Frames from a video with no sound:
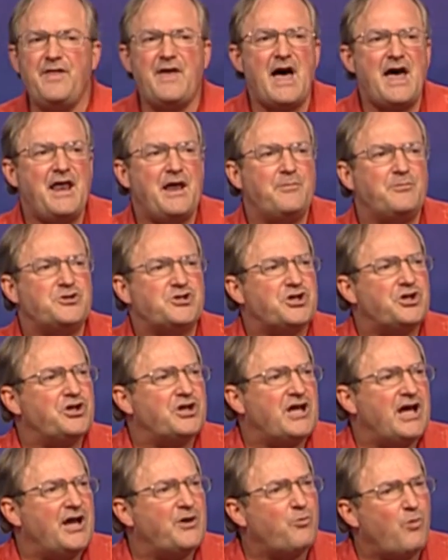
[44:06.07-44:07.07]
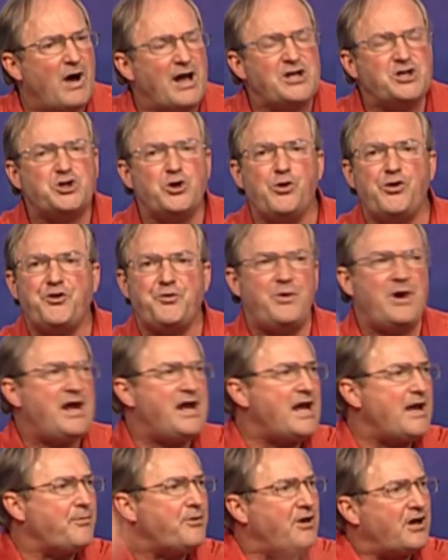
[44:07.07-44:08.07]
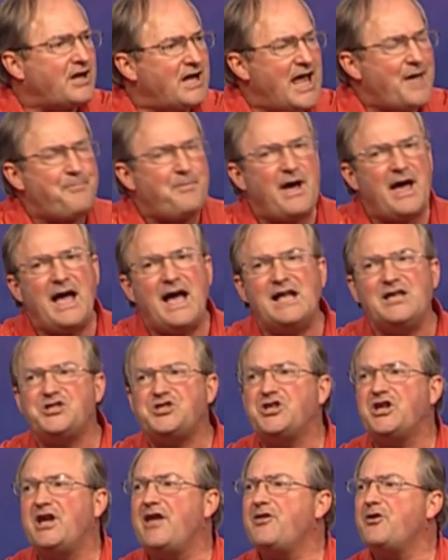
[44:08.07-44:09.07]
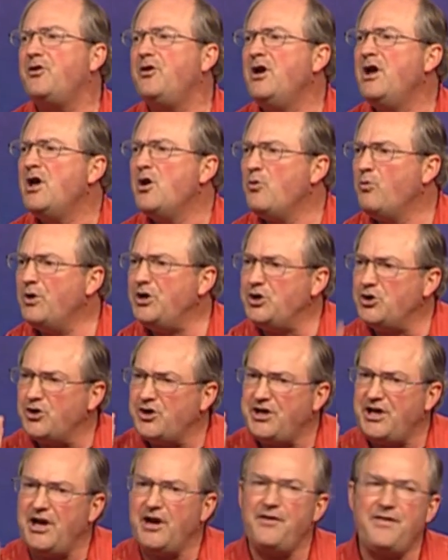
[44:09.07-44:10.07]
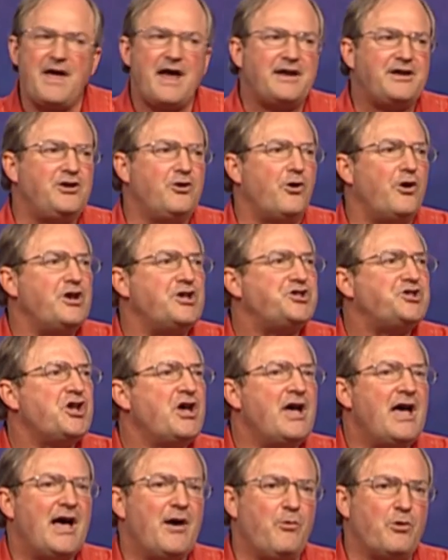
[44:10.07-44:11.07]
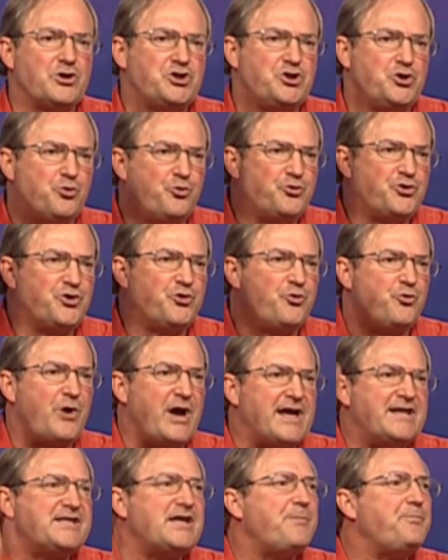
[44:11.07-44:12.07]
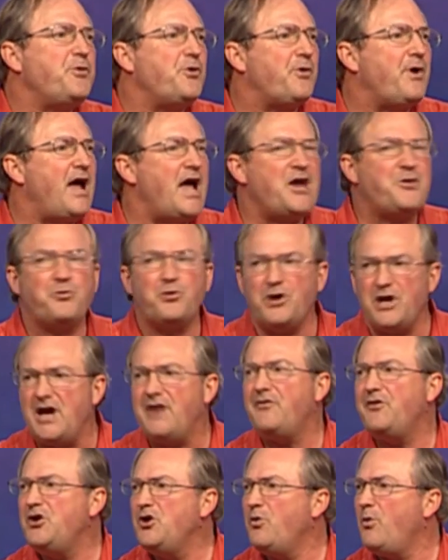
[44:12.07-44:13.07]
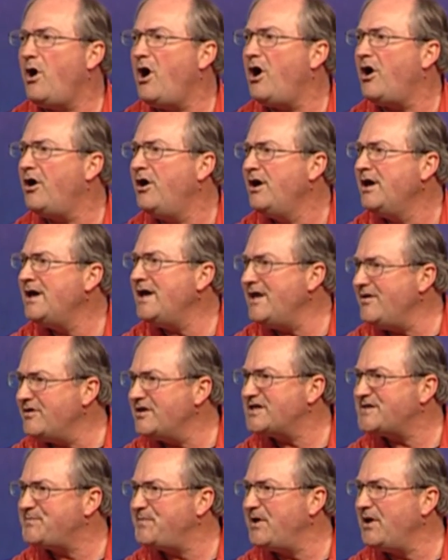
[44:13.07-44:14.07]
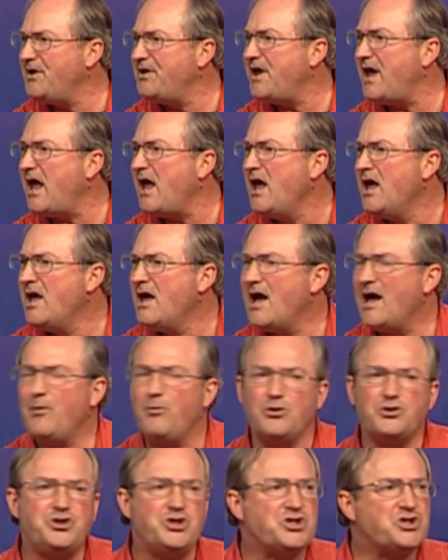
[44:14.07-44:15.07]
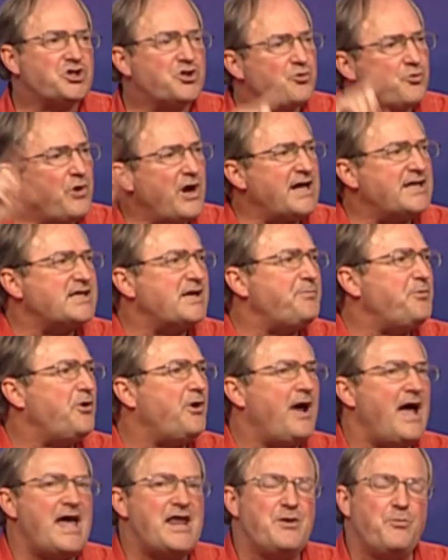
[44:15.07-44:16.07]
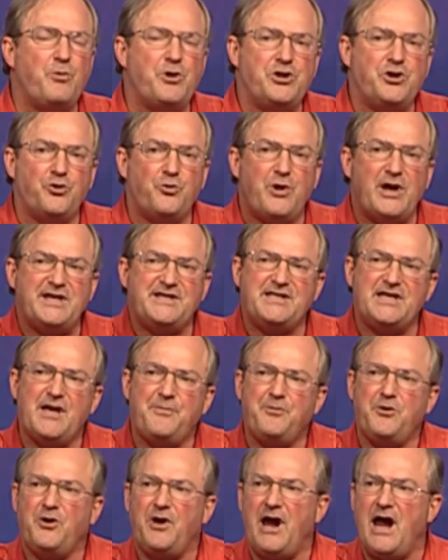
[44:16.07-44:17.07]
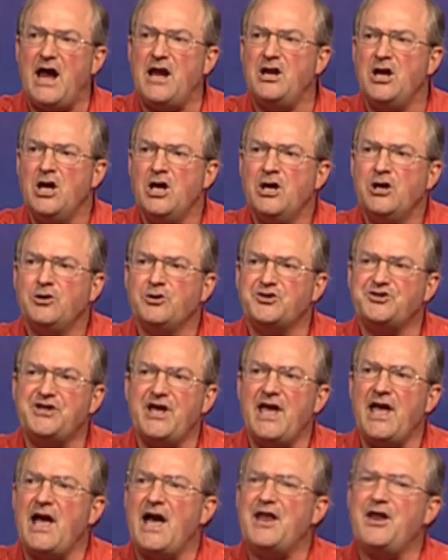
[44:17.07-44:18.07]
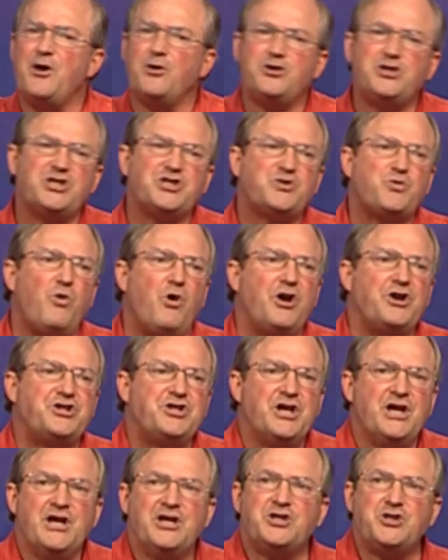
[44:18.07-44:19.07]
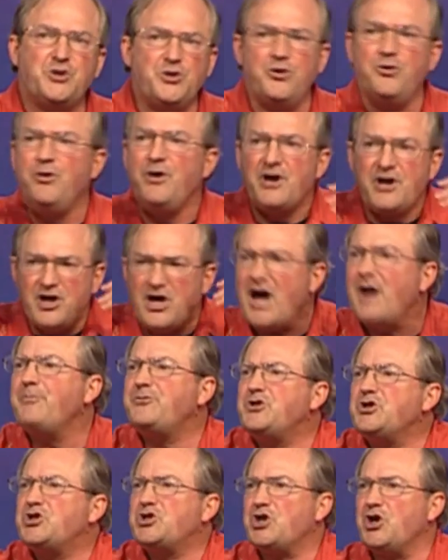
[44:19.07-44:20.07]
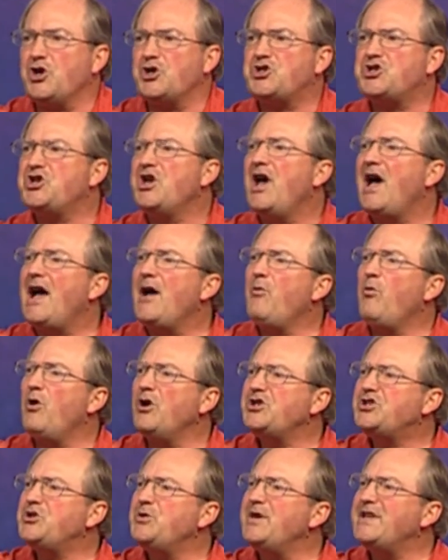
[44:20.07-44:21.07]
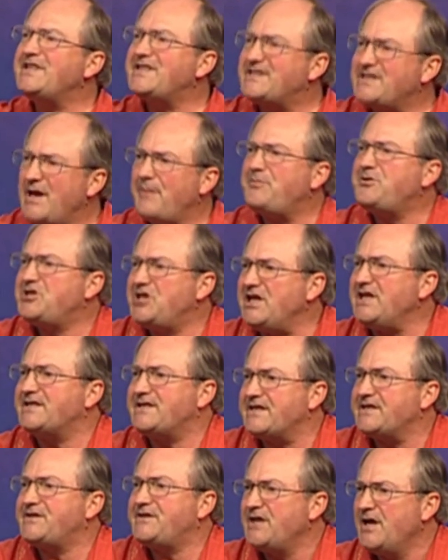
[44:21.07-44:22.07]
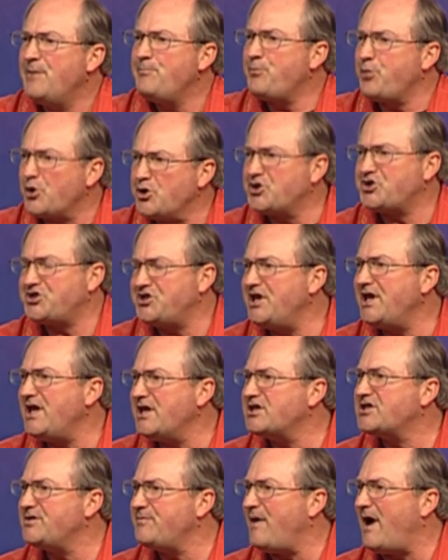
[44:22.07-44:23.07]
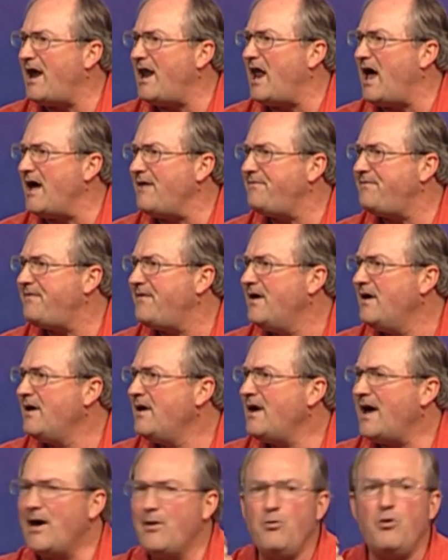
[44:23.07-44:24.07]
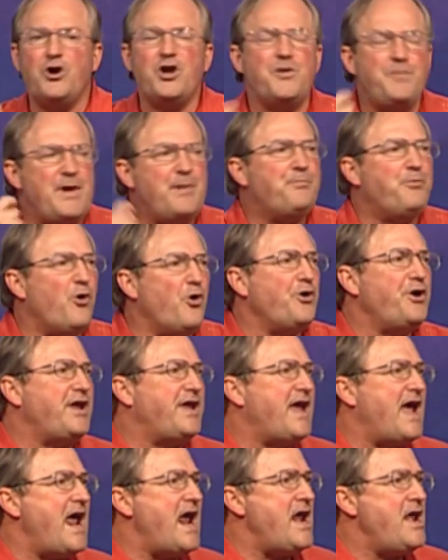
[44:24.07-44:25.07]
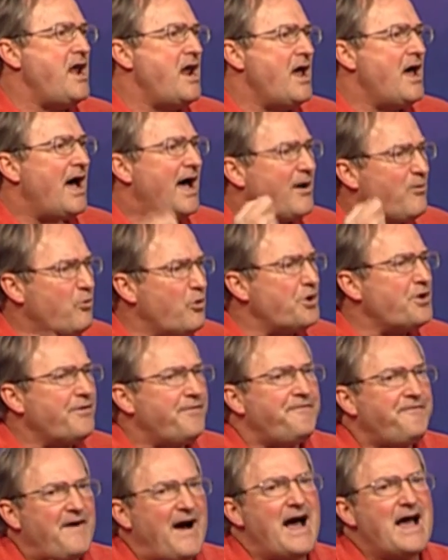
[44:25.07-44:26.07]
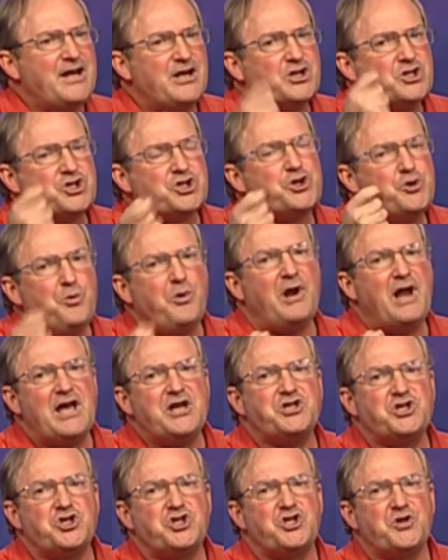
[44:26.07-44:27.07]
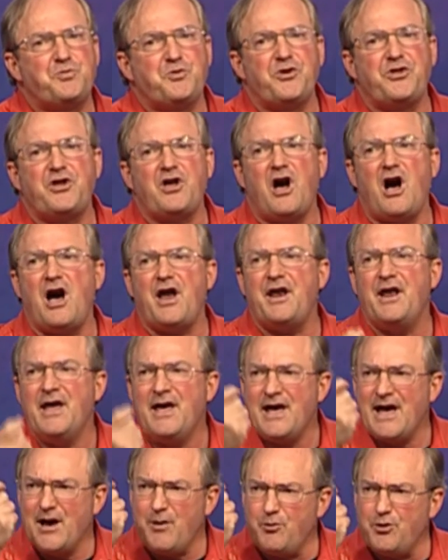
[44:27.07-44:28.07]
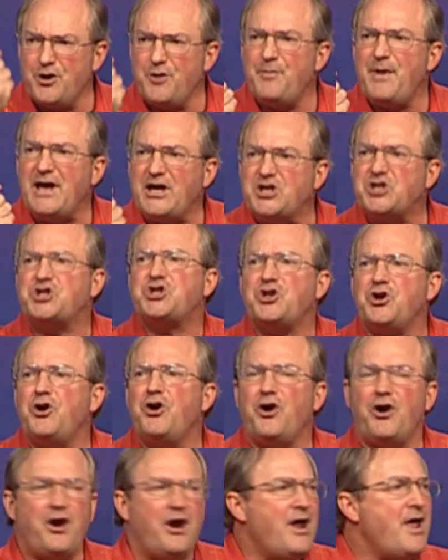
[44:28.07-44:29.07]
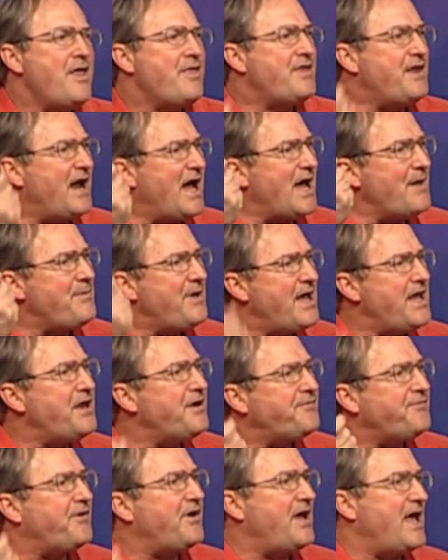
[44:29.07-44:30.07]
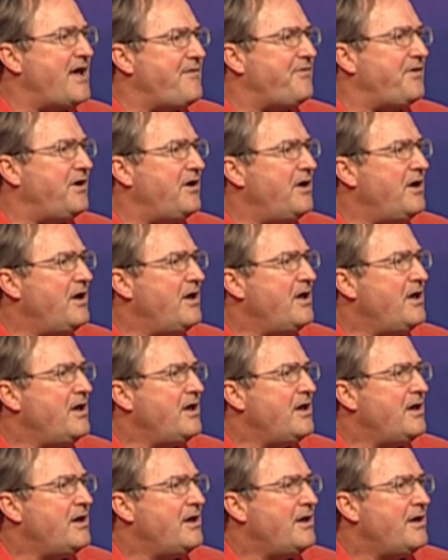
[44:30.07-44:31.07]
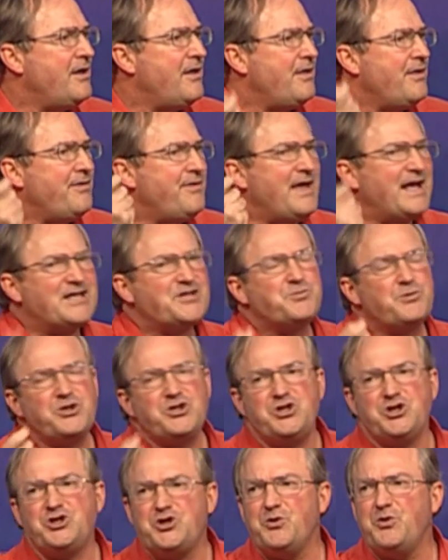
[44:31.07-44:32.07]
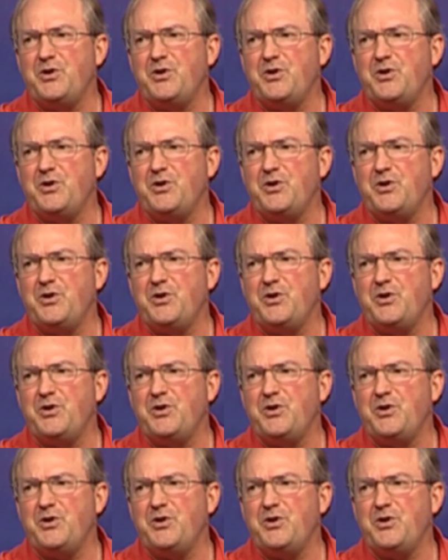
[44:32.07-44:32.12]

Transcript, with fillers: I'm just going to count one, two, three, and I'm going to clap my hands together. When you hear that noise, I want you to raise up your hand wherever you are in this building. I want you just to raise up your hand. And when you're raising up your hand, you're saying, I don't just want to come to church, I want to accept Jesus personally into my life. I want to be born again. I want to find a true relationship with God. I want to make sure that I'm headed for heaven. That's what you're doing.